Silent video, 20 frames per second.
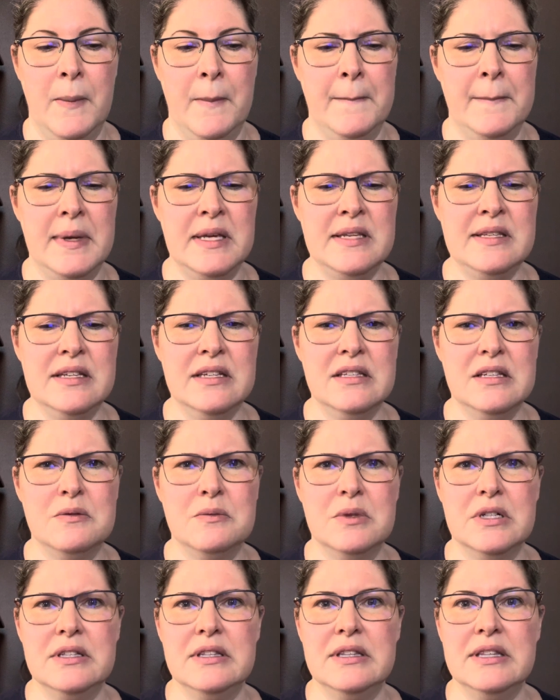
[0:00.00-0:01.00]
Basically
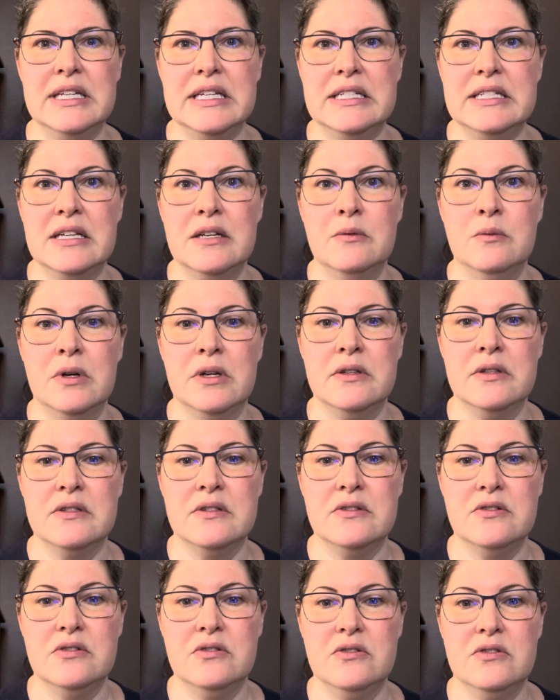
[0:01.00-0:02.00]
what they did
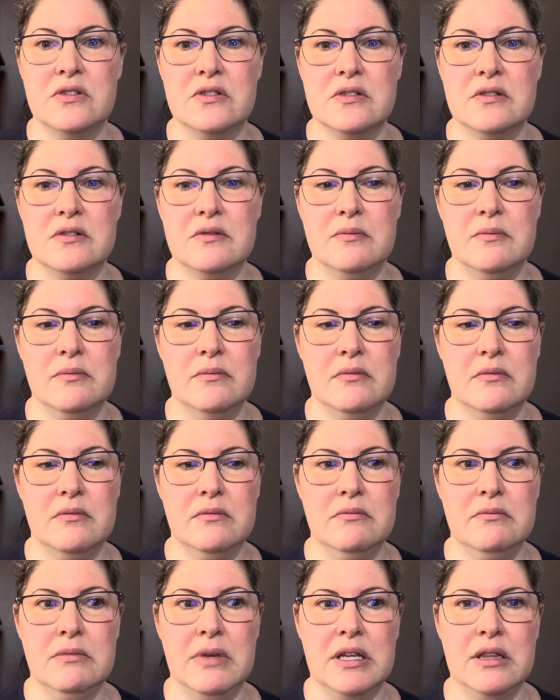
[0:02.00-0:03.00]
was just
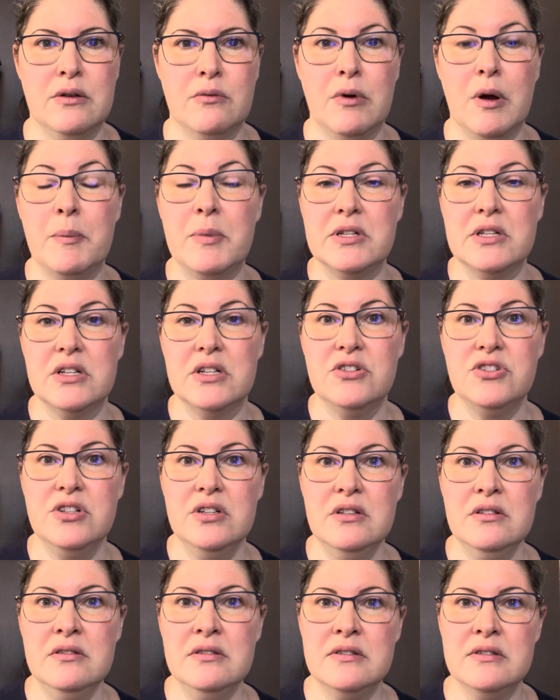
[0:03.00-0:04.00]
made the
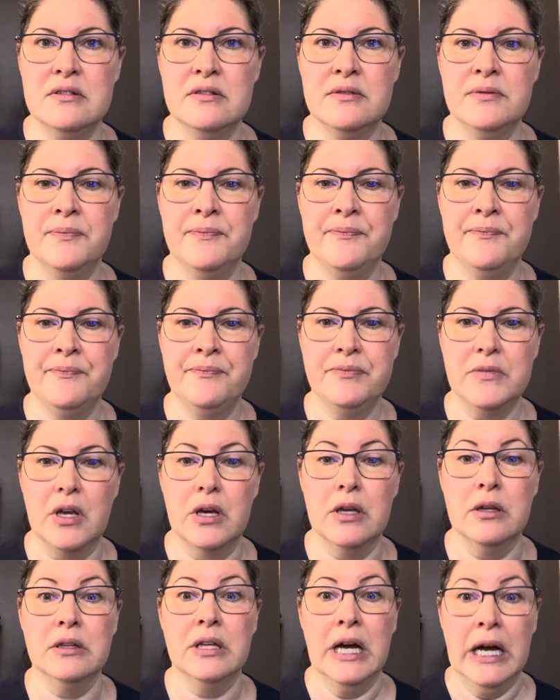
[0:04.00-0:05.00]
repetitions
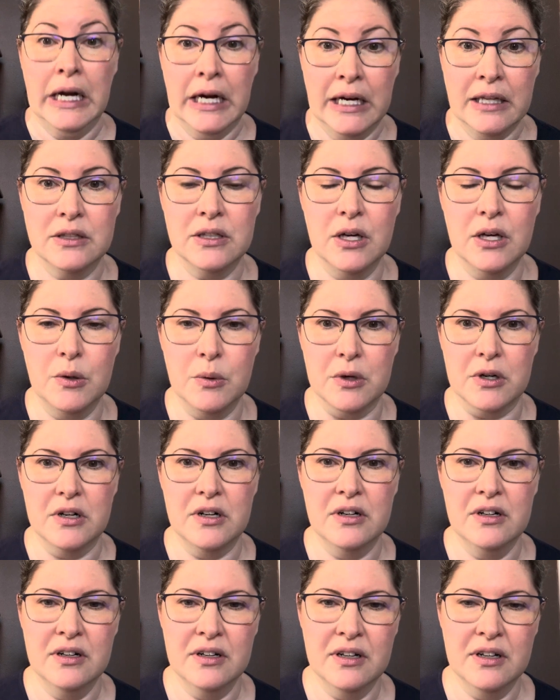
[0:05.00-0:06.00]
a lot
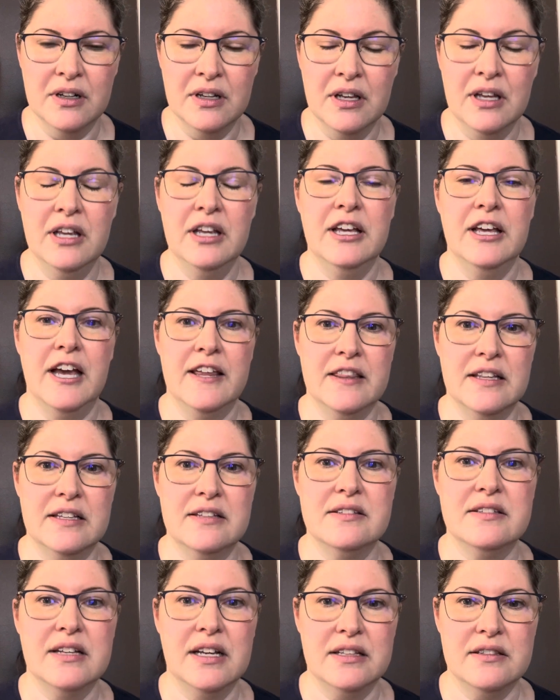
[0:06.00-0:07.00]
lower and the
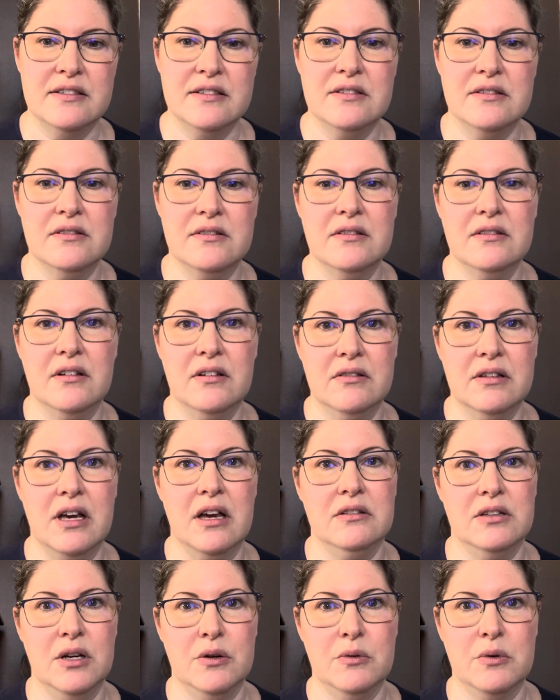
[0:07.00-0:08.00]
sets a
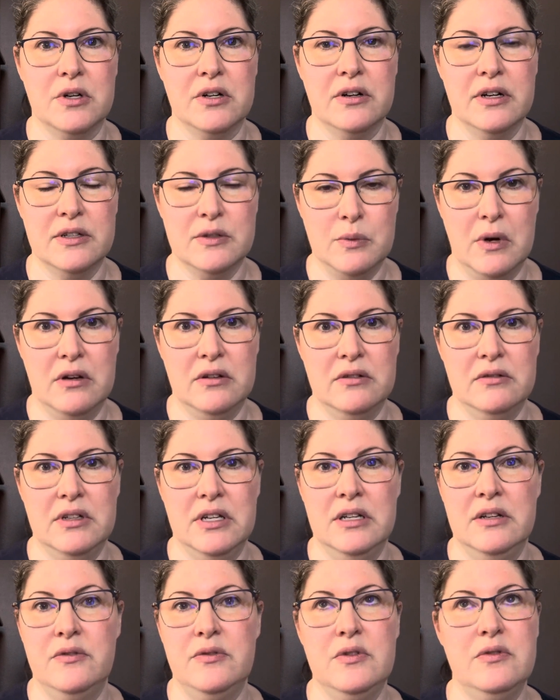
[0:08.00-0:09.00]
lot lower as well.
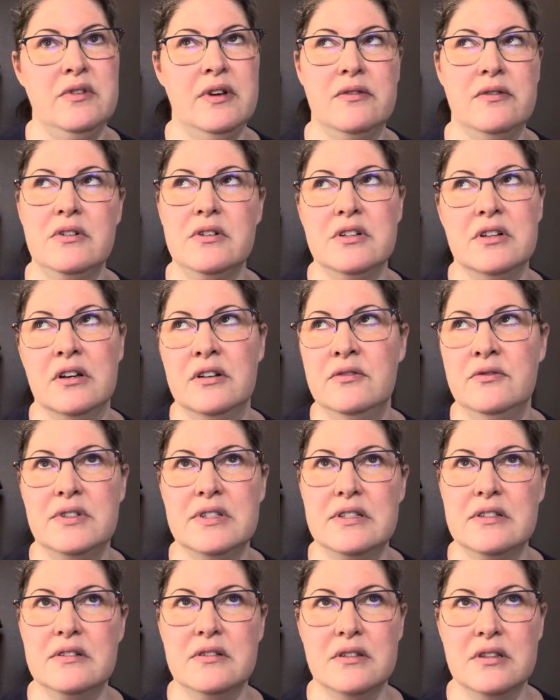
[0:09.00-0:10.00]
And if you've never done
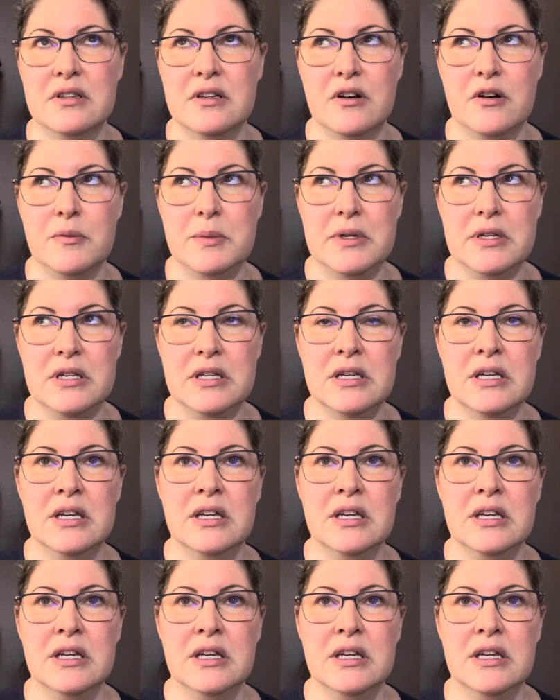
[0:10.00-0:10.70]
physical therapy,